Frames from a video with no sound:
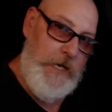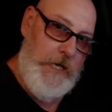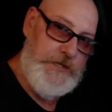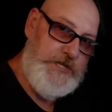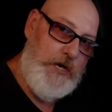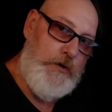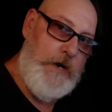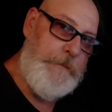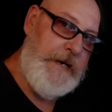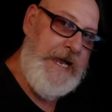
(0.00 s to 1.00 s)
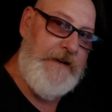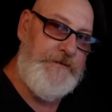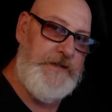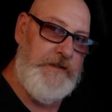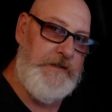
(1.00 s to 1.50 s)
So I'm going to have
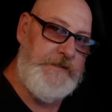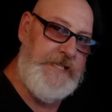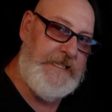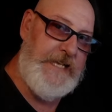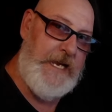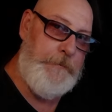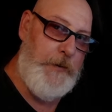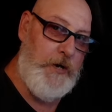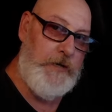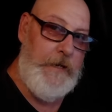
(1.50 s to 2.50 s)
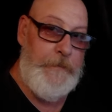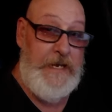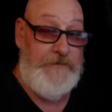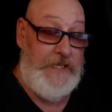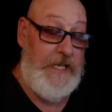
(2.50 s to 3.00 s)
to take that apart. I'm going to
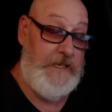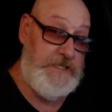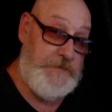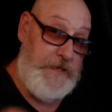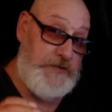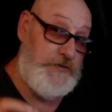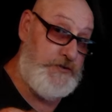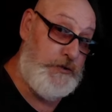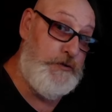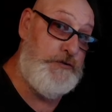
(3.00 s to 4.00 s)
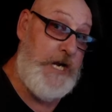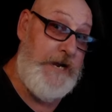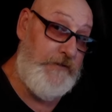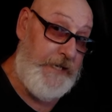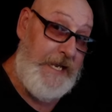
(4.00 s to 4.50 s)
have to get a special
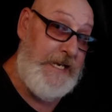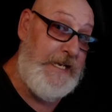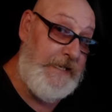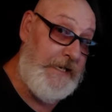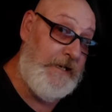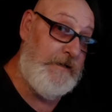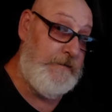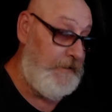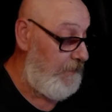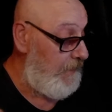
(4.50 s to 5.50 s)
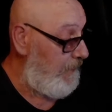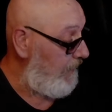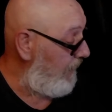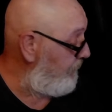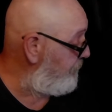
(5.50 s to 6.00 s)
screwdriver to get in there
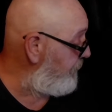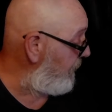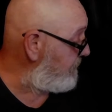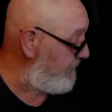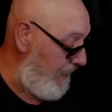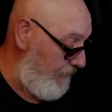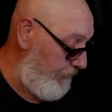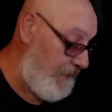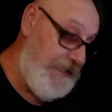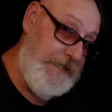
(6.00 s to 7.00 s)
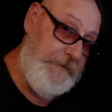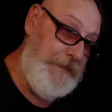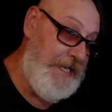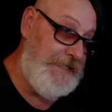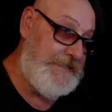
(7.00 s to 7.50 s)
and fix that. But in the
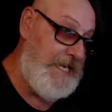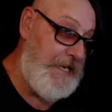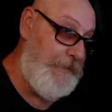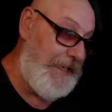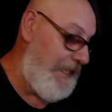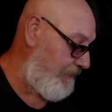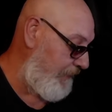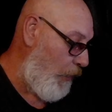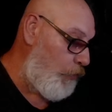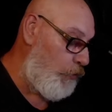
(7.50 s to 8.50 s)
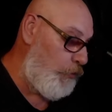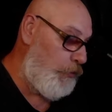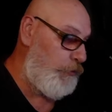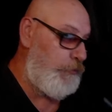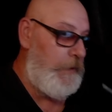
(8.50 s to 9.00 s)
meantime, I got the
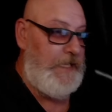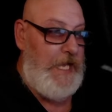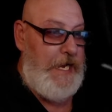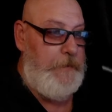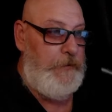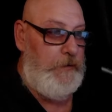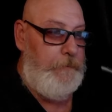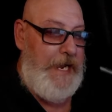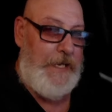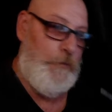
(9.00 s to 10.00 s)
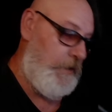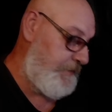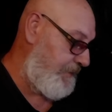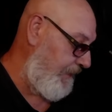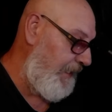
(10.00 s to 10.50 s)
old reliable back
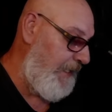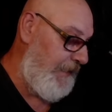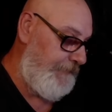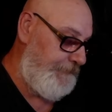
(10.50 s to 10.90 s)
once again.